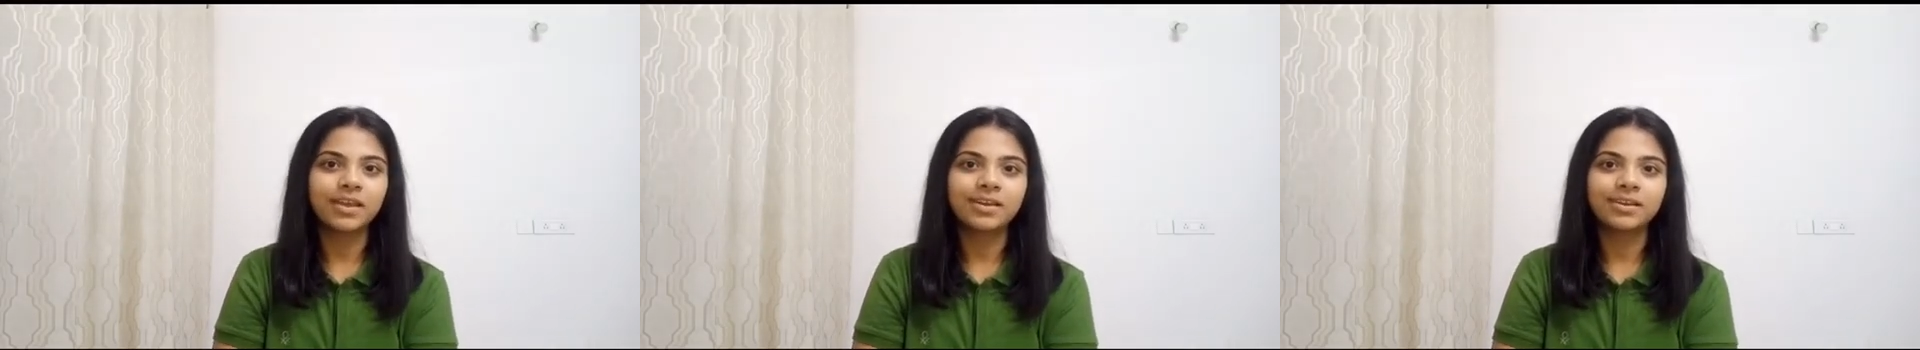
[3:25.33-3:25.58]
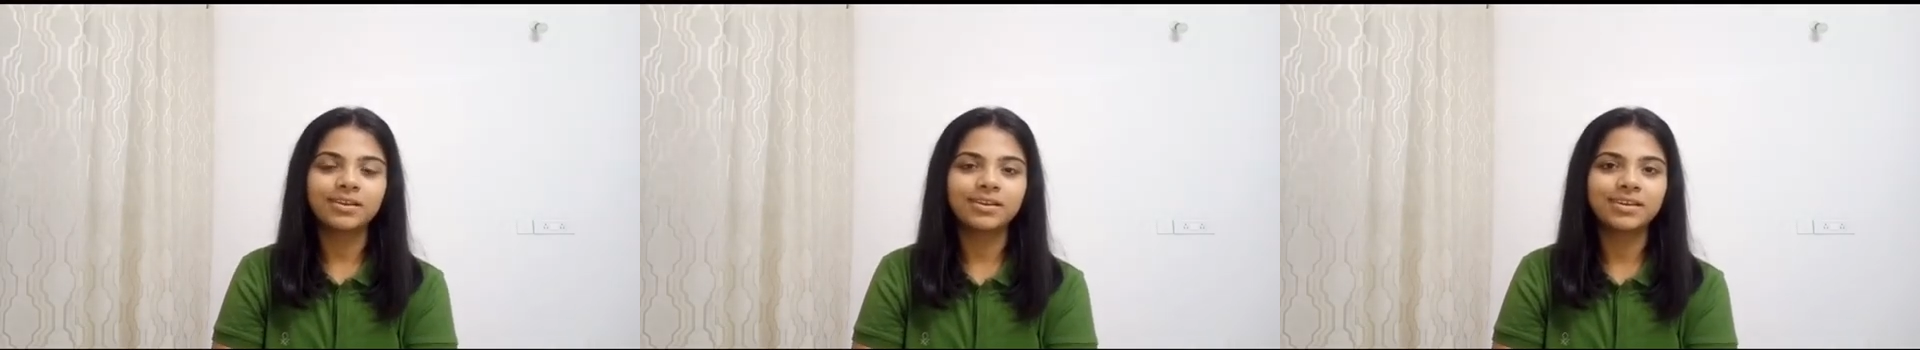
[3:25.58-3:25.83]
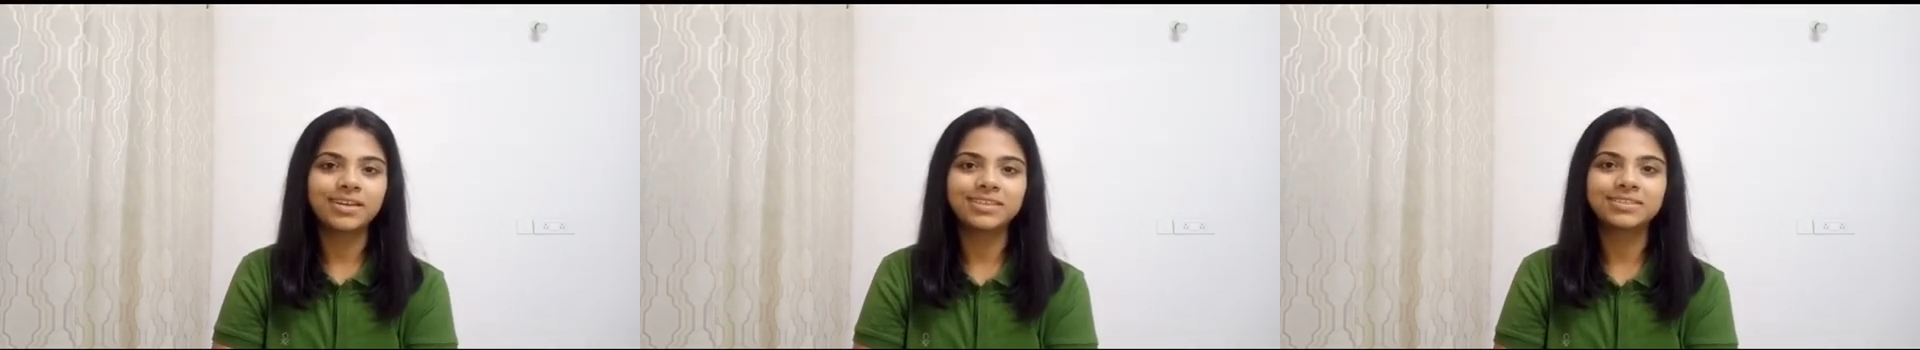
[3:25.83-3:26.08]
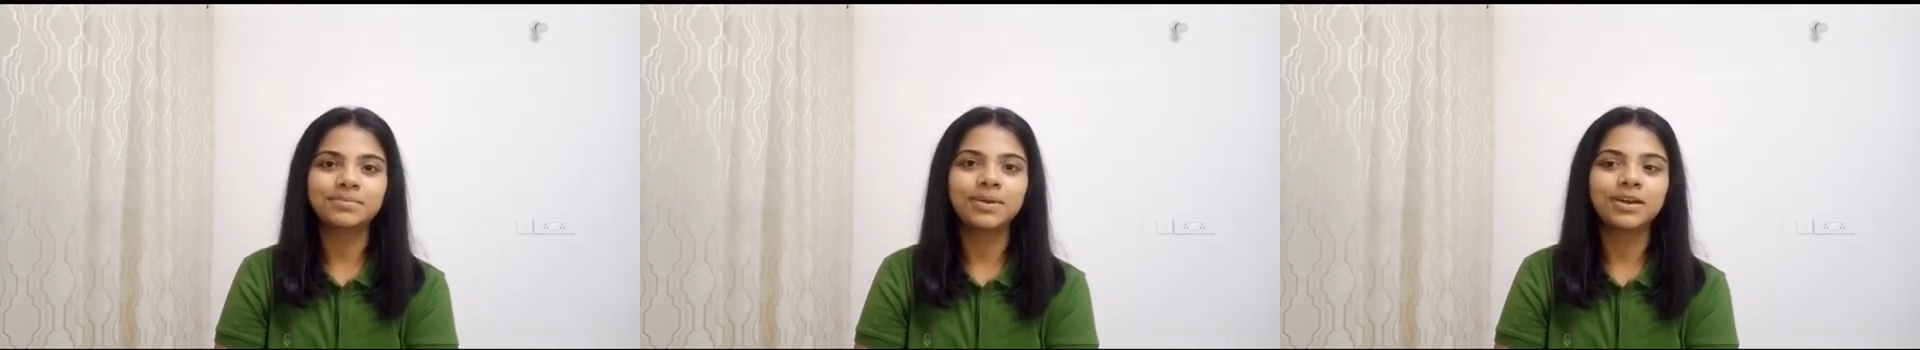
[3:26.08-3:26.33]

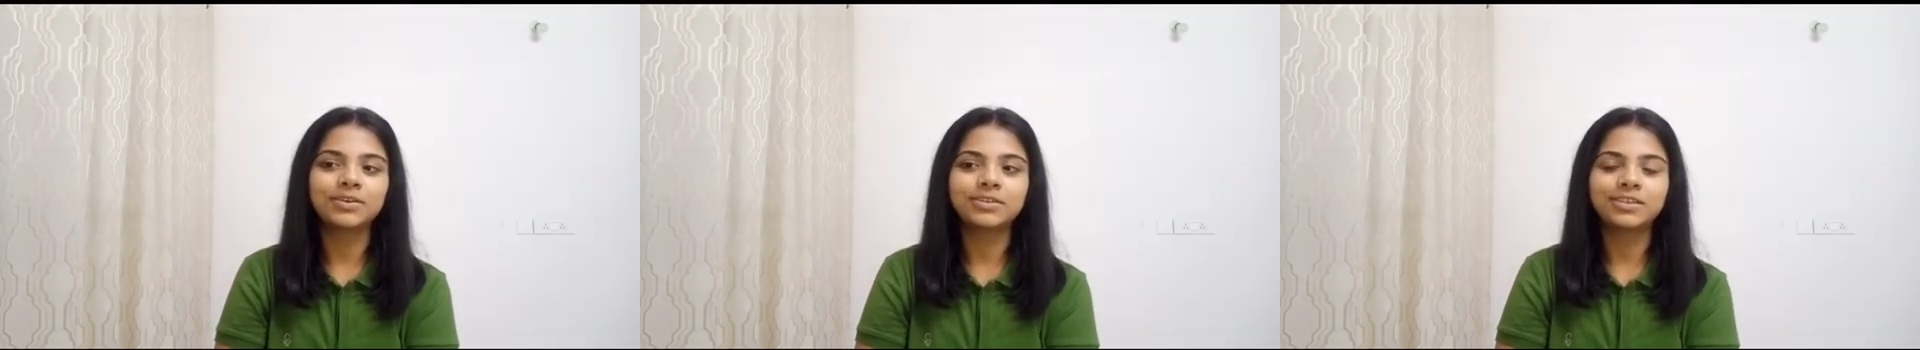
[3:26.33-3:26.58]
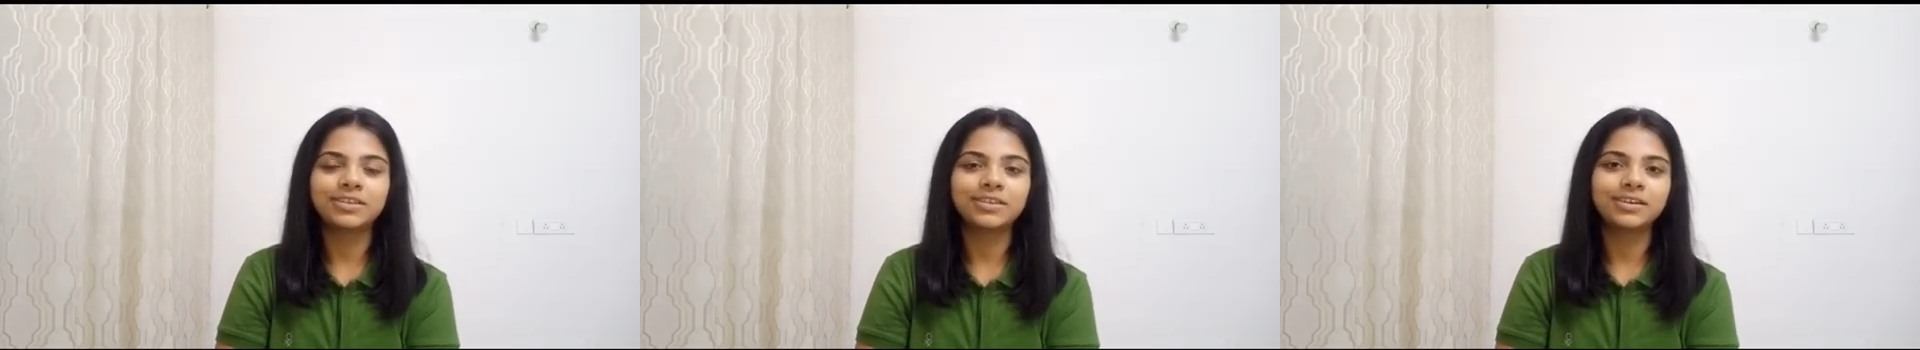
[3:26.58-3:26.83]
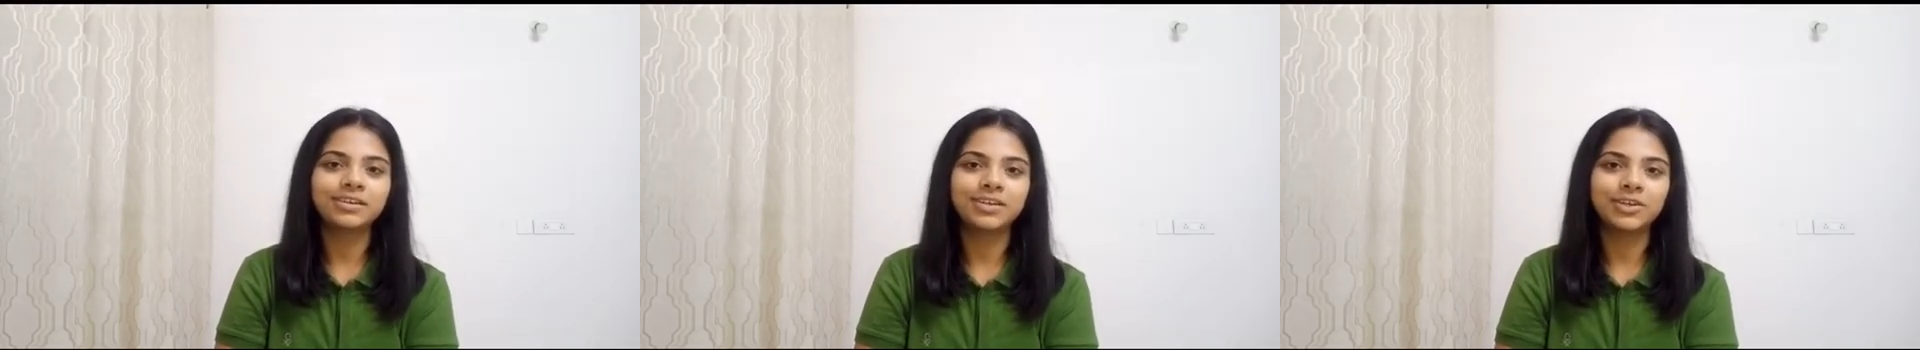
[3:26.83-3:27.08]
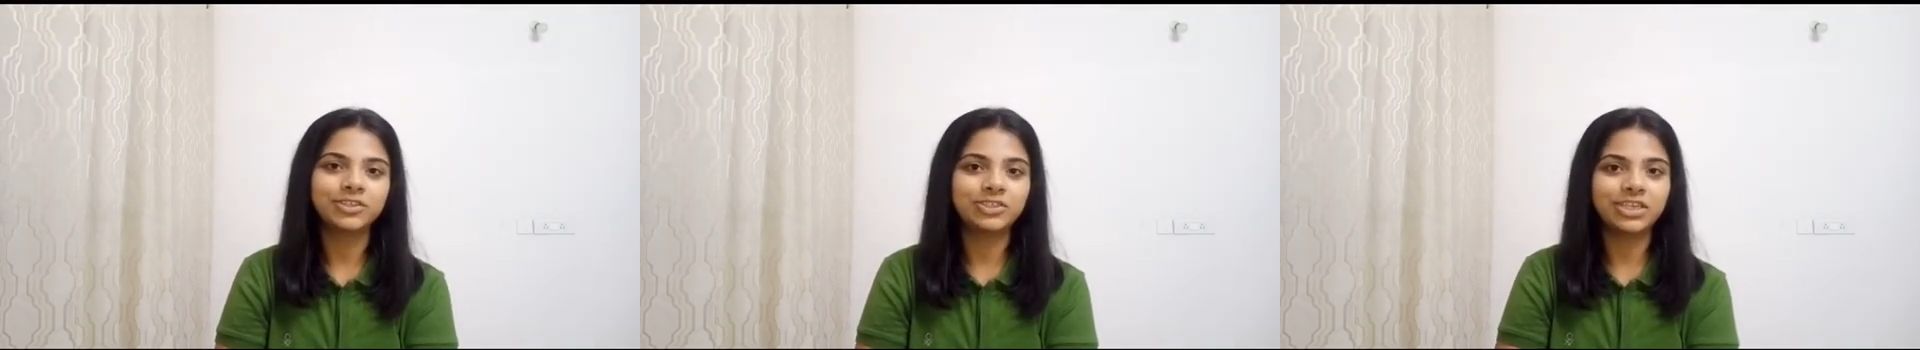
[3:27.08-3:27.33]
It's about
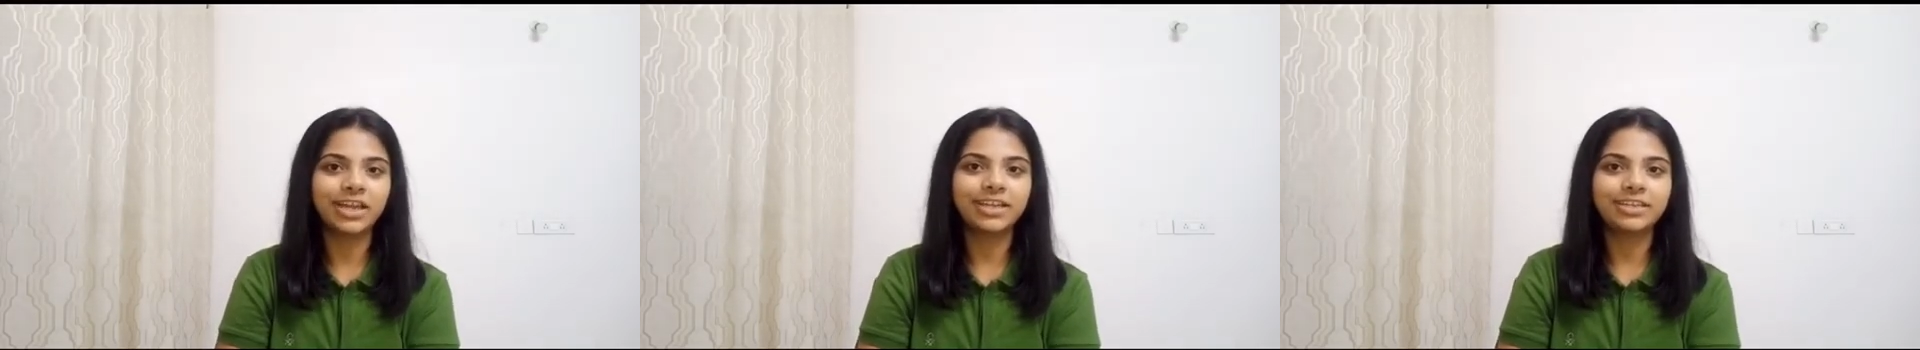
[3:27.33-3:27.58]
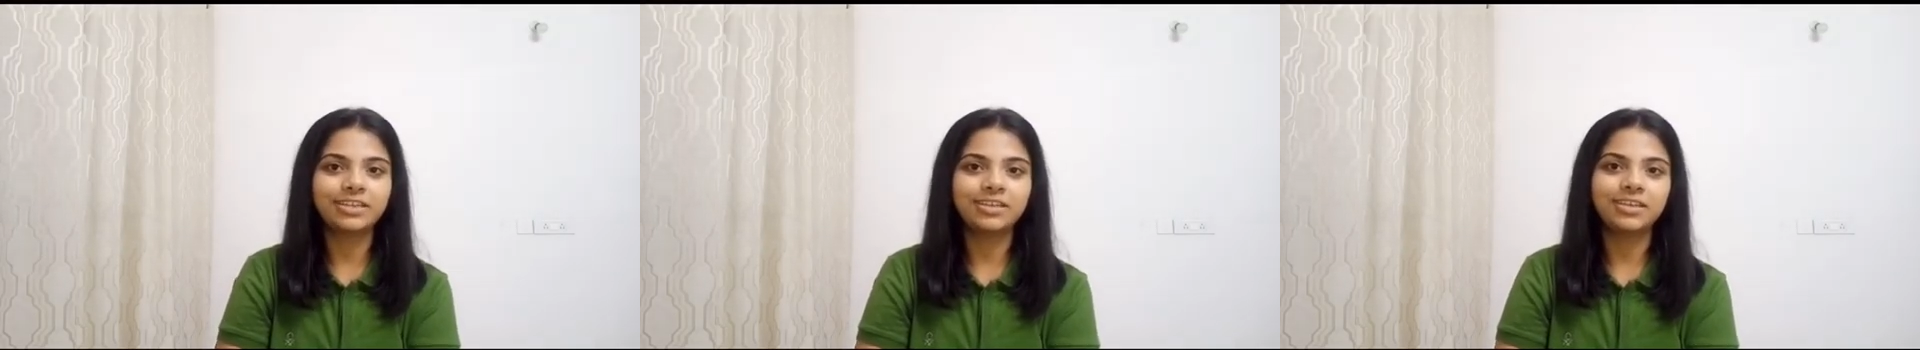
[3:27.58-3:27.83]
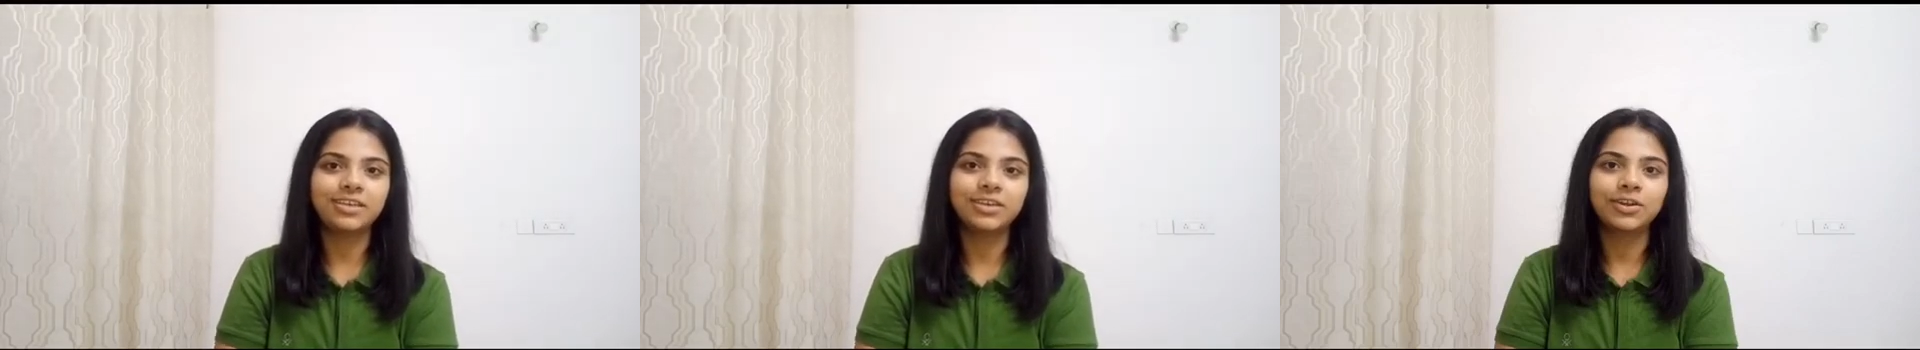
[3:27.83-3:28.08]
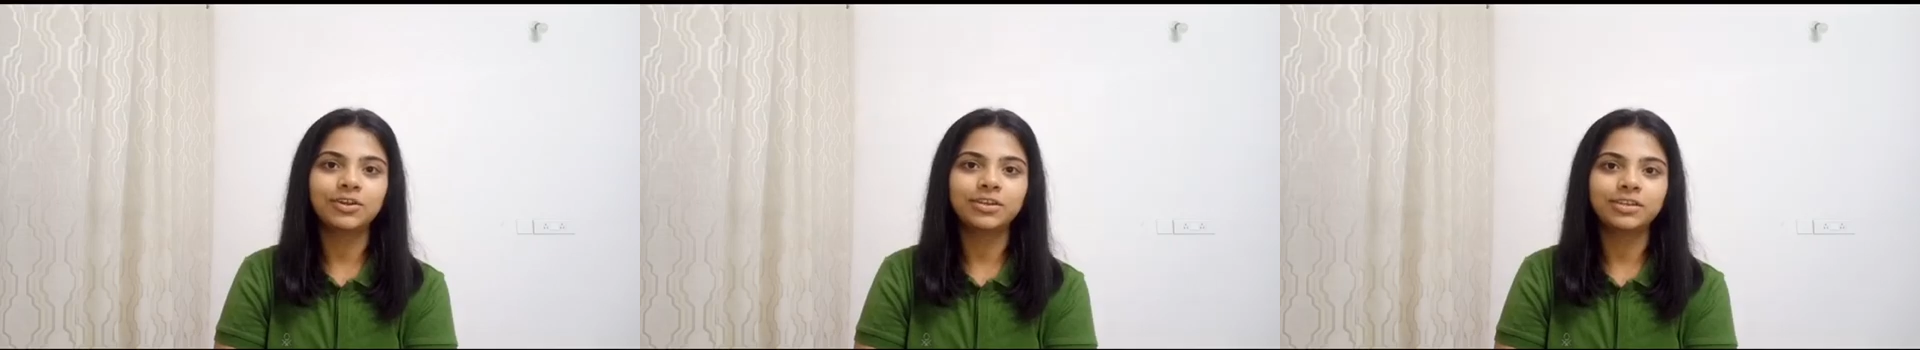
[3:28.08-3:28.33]
your GIT,
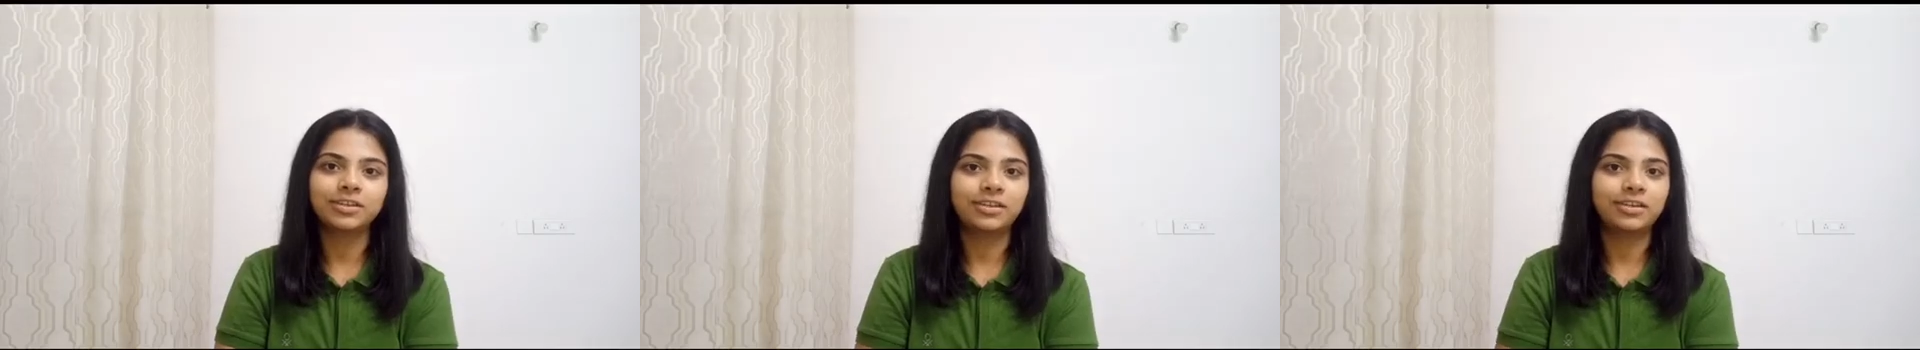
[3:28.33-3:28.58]
your